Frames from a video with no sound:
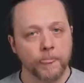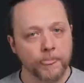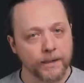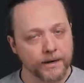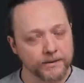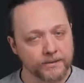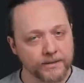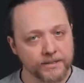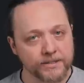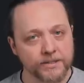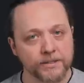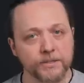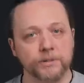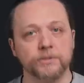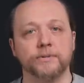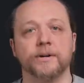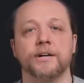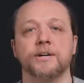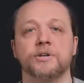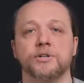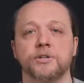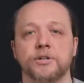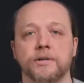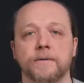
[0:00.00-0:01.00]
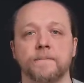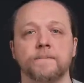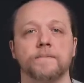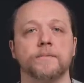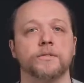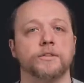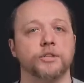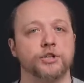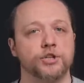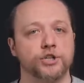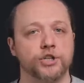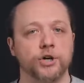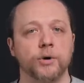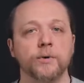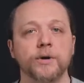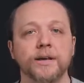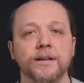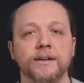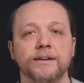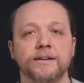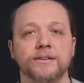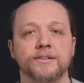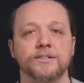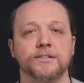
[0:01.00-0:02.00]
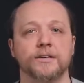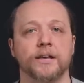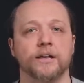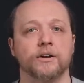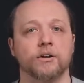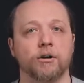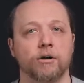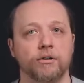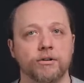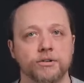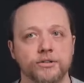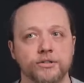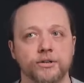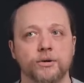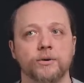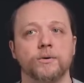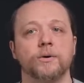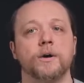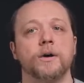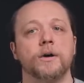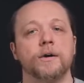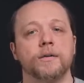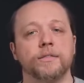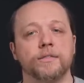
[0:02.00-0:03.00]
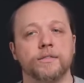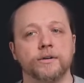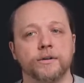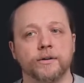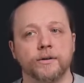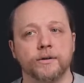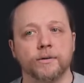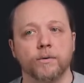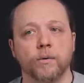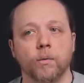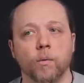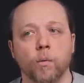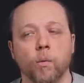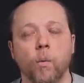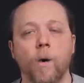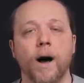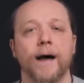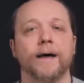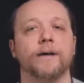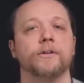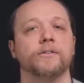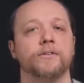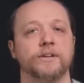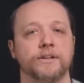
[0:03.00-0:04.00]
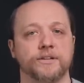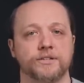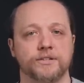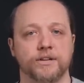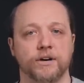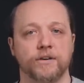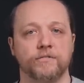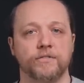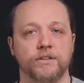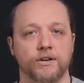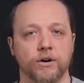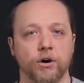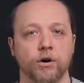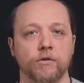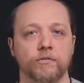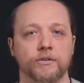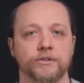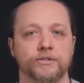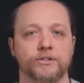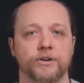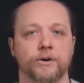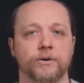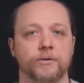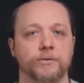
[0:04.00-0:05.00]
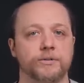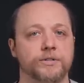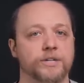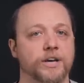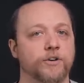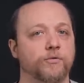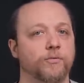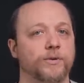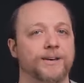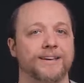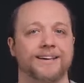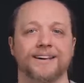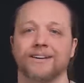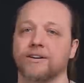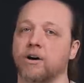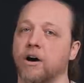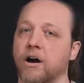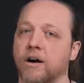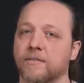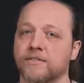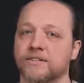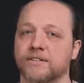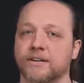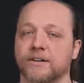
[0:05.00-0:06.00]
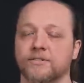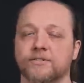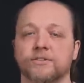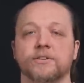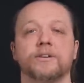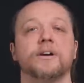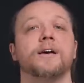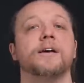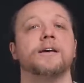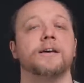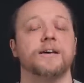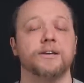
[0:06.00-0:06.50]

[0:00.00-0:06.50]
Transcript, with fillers: At this iteration, the chokiness and also the wildness of the overtones, if we get off center,